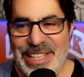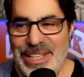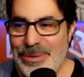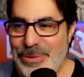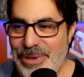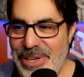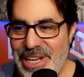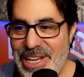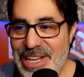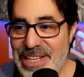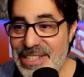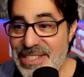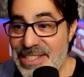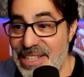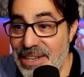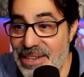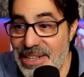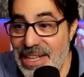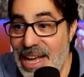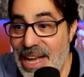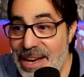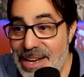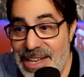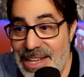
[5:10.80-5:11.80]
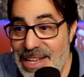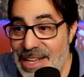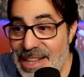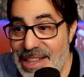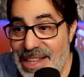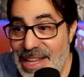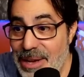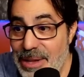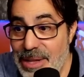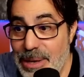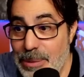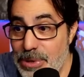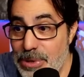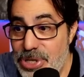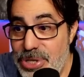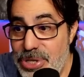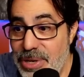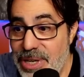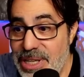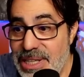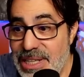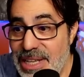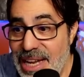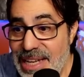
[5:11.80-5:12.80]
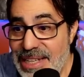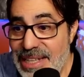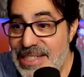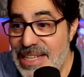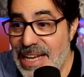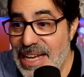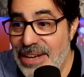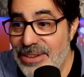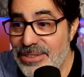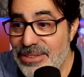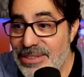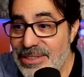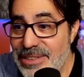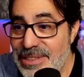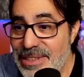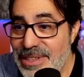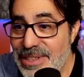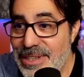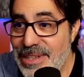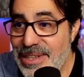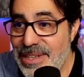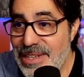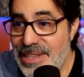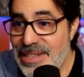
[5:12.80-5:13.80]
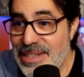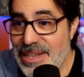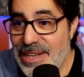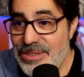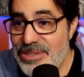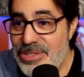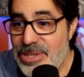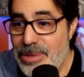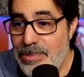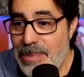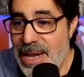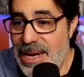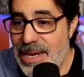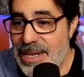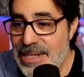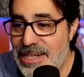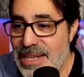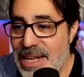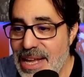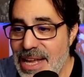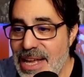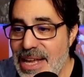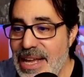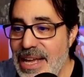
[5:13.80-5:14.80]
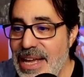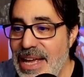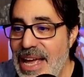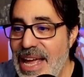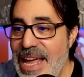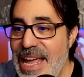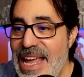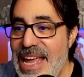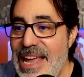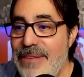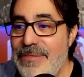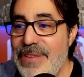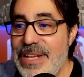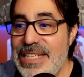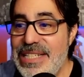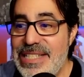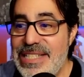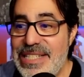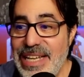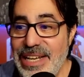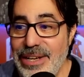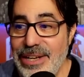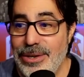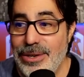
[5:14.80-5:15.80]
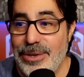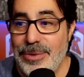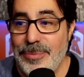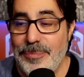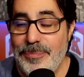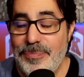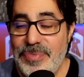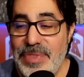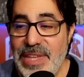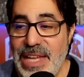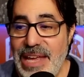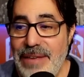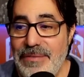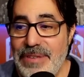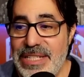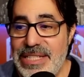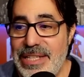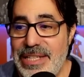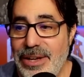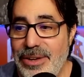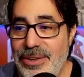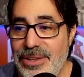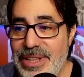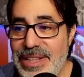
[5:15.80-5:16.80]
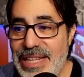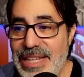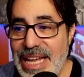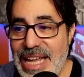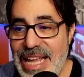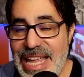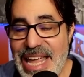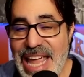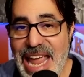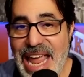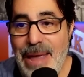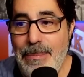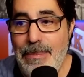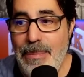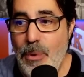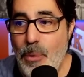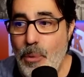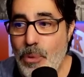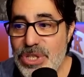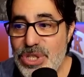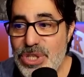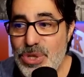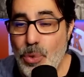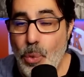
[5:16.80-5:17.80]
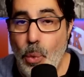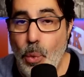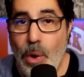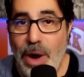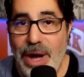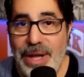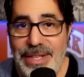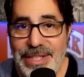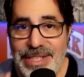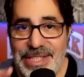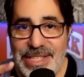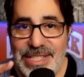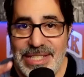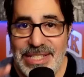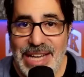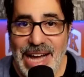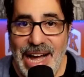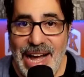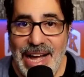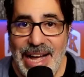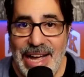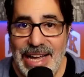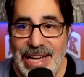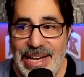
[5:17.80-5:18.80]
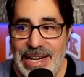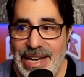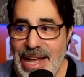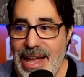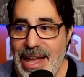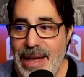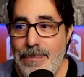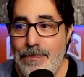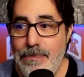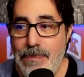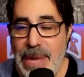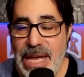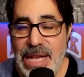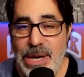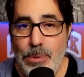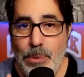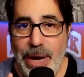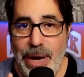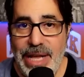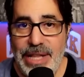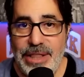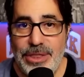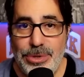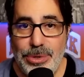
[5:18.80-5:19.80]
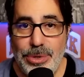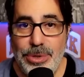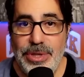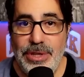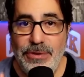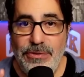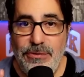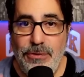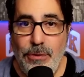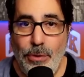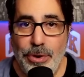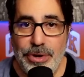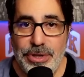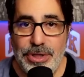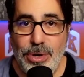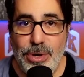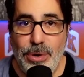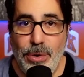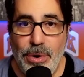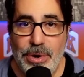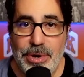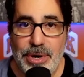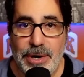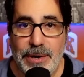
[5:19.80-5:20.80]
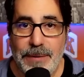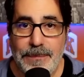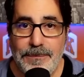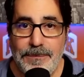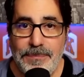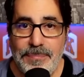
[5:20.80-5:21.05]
When you consider that they were shooting the lights out, it's tremendous. Even still, the game was once tied midway through the fourth quarter.